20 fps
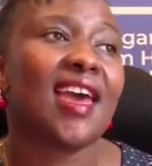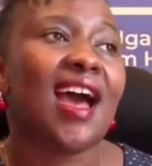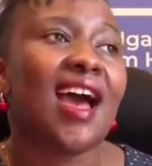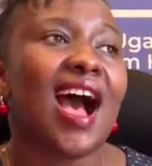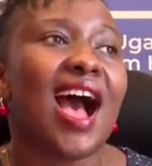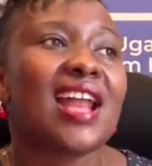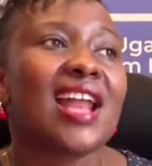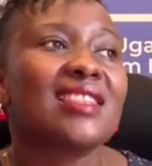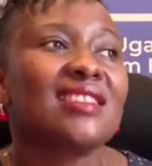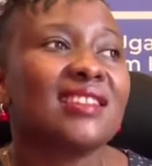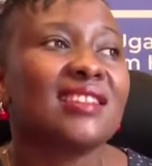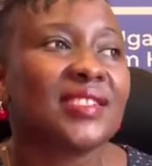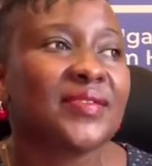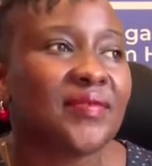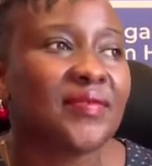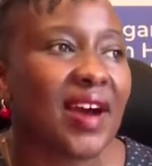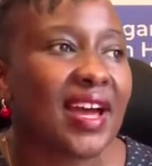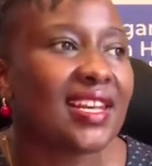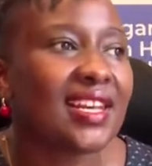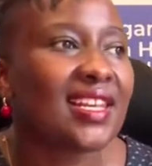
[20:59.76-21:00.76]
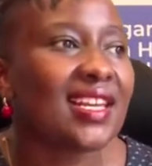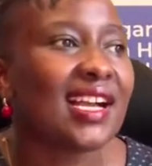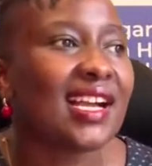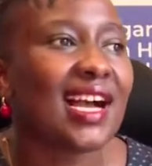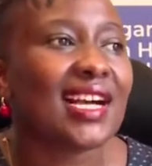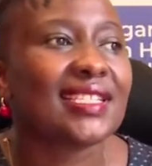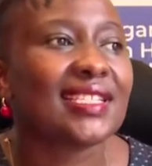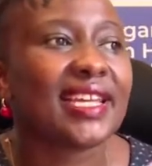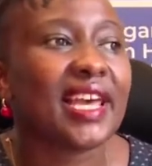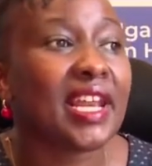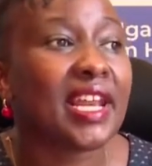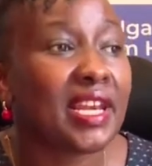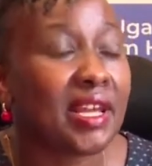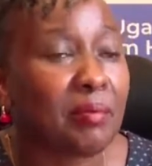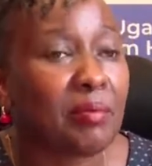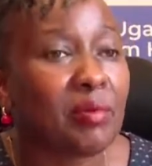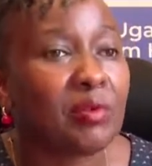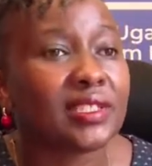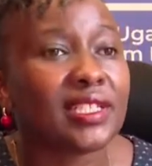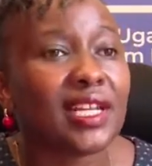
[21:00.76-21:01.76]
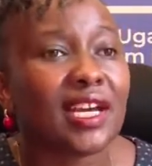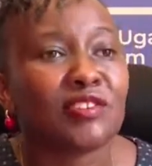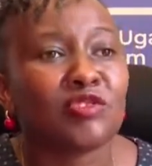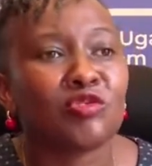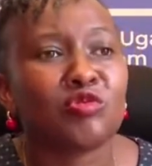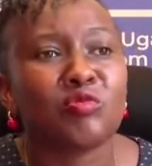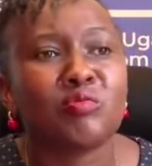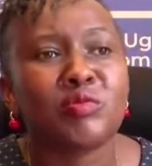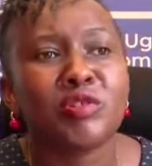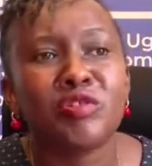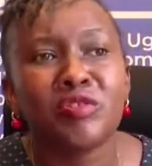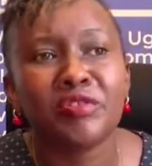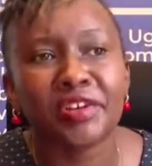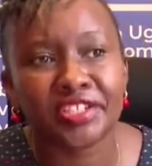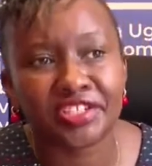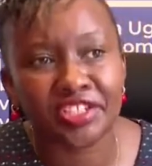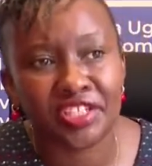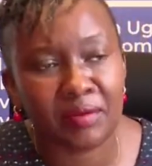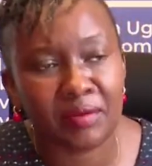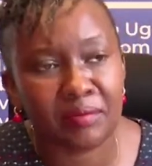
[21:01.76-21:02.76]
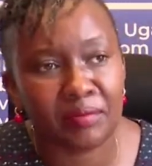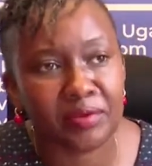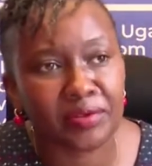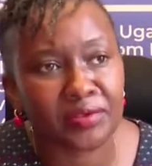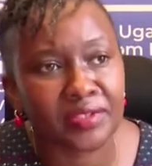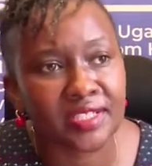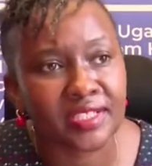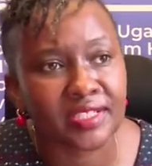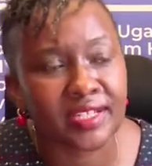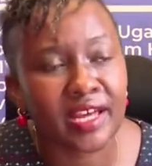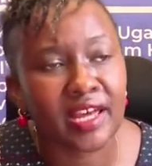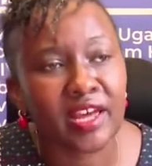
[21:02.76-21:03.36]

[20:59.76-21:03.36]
And this funding has enabled us to be great champions